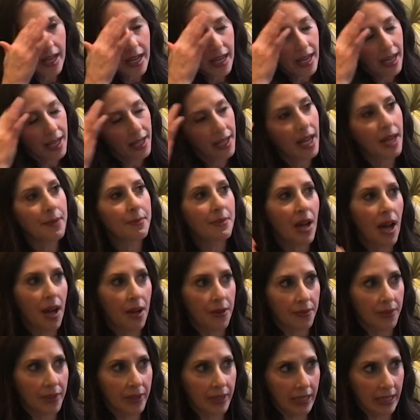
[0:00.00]
and I'm not
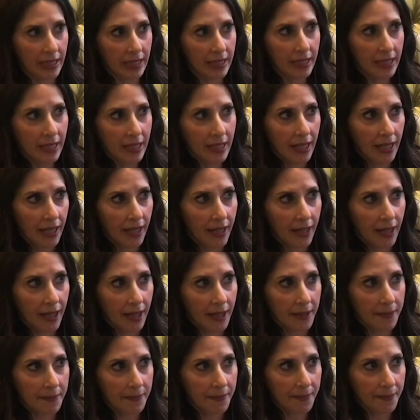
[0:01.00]
really,
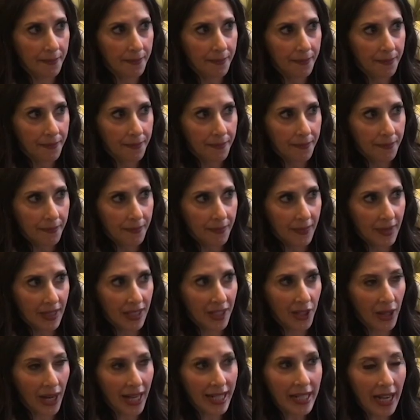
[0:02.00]
you
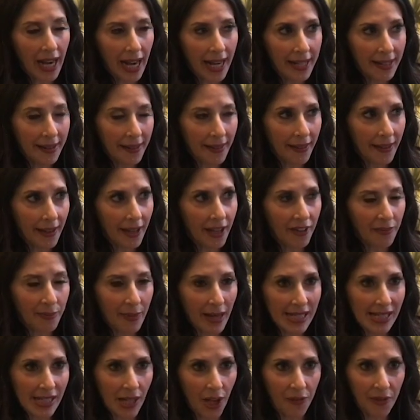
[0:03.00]
know, I didn't think of
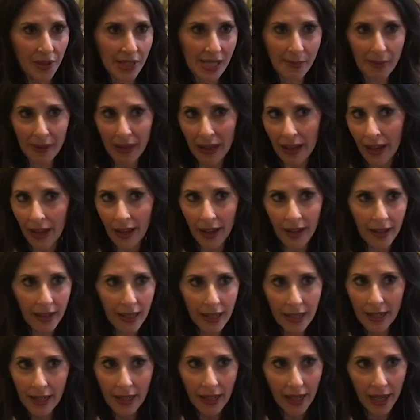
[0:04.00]
myself as being
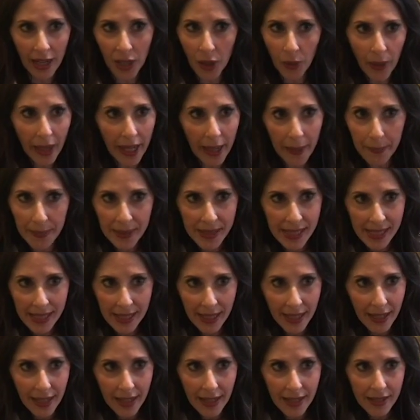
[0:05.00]
equipped
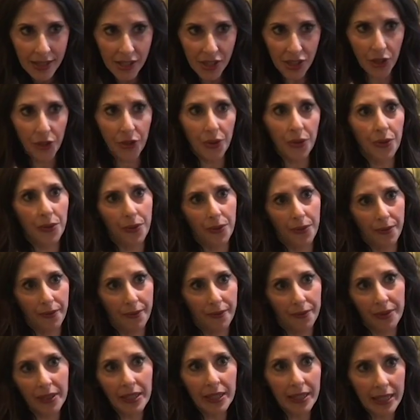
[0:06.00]
to
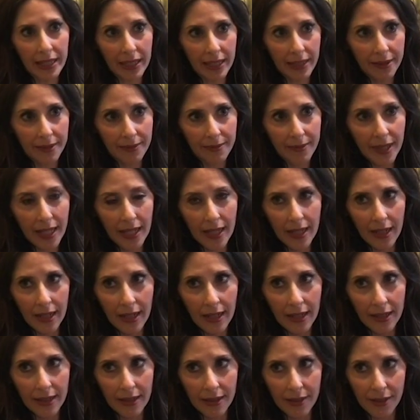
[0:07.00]
really
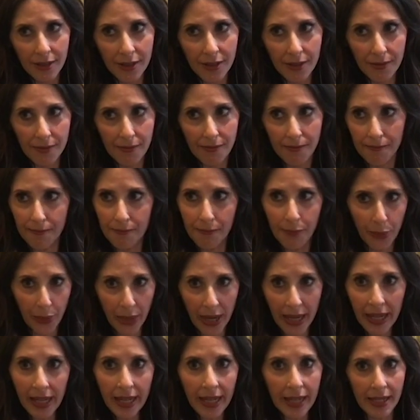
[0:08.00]

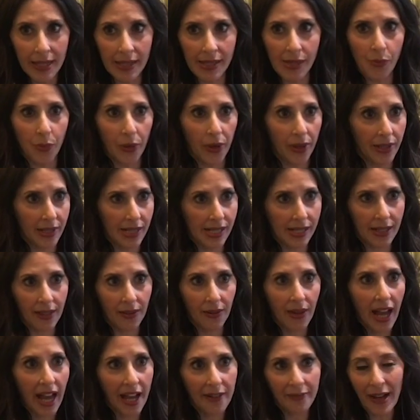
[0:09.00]
bring his words to
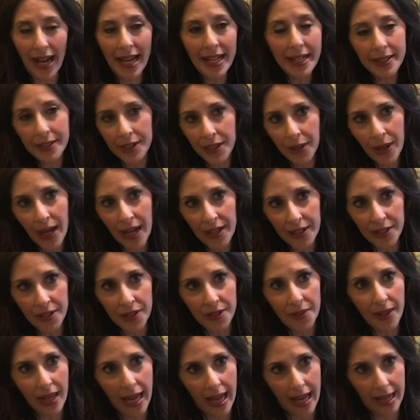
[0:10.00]
life. I didn't know how to
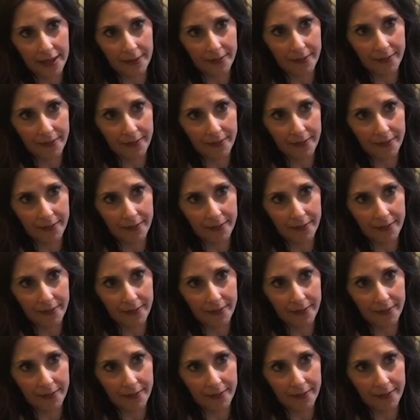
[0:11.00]
do that.